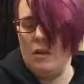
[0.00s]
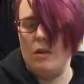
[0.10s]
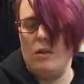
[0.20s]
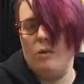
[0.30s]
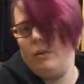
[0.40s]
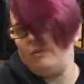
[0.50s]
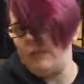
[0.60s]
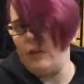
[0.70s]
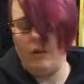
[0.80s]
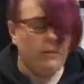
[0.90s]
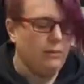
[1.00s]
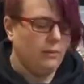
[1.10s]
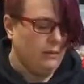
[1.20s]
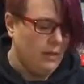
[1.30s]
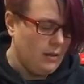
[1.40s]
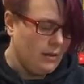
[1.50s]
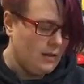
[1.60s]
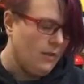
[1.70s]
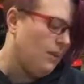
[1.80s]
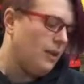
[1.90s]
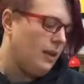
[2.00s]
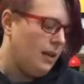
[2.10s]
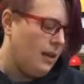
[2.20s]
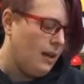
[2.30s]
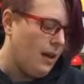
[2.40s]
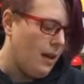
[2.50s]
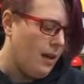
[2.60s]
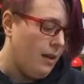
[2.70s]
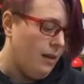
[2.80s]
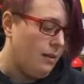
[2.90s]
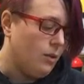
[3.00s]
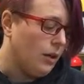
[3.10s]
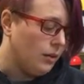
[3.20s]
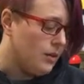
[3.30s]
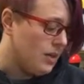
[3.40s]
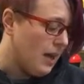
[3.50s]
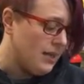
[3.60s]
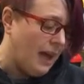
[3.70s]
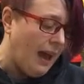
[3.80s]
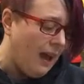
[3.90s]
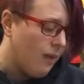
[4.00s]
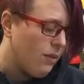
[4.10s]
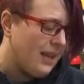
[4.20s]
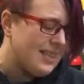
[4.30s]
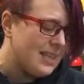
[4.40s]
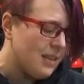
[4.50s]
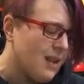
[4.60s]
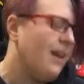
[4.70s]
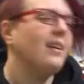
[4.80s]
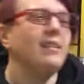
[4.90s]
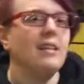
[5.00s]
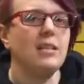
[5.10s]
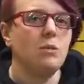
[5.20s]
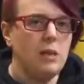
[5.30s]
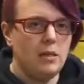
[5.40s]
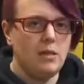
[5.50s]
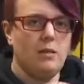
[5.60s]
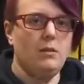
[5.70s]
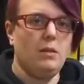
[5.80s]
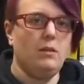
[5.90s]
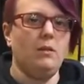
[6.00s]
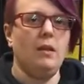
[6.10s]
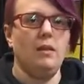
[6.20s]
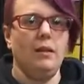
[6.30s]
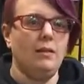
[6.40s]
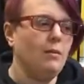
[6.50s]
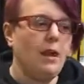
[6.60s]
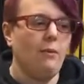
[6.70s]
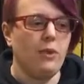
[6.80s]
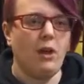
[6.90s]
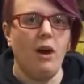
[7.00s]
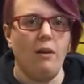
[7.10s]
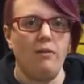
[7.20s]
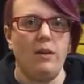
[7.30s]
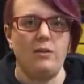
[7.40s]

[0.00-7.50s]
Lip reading: So, you know, it's definitely a good snack to have, and it's kind of got that sweetness to it too, that like you can have with a coffee.